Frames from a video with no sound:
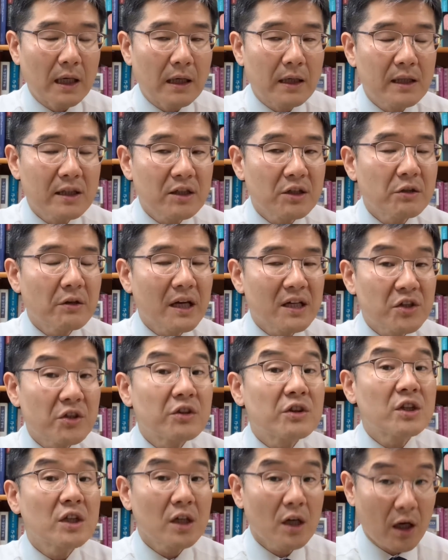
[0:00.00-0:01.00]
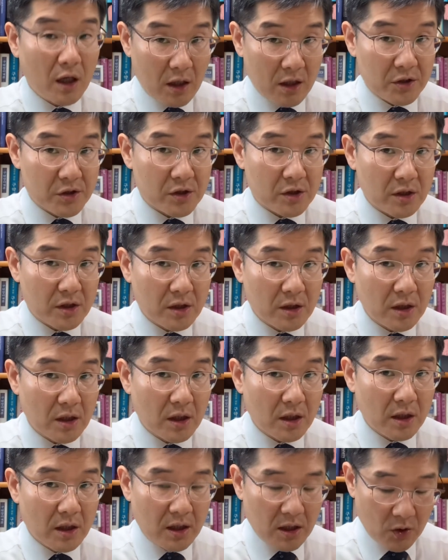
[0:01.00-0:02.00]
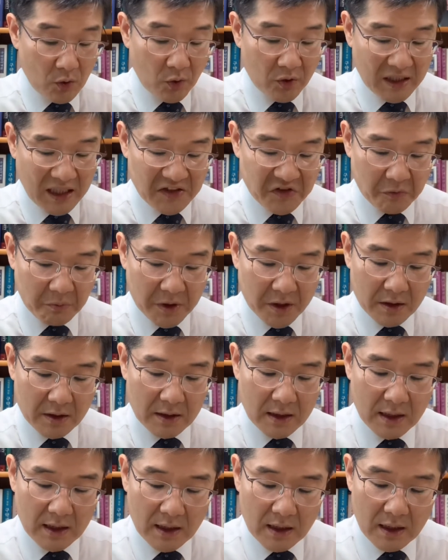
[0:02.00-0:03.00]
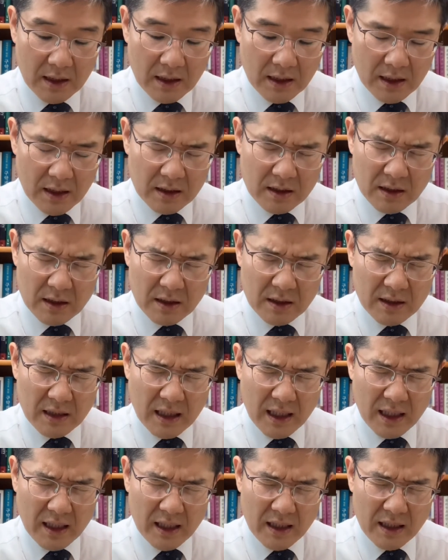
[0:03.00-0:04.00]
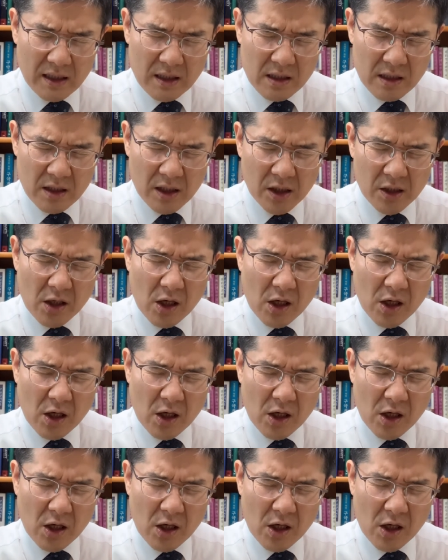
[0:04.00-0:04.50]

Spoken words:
creation theology in the Old Testament. And then I learned a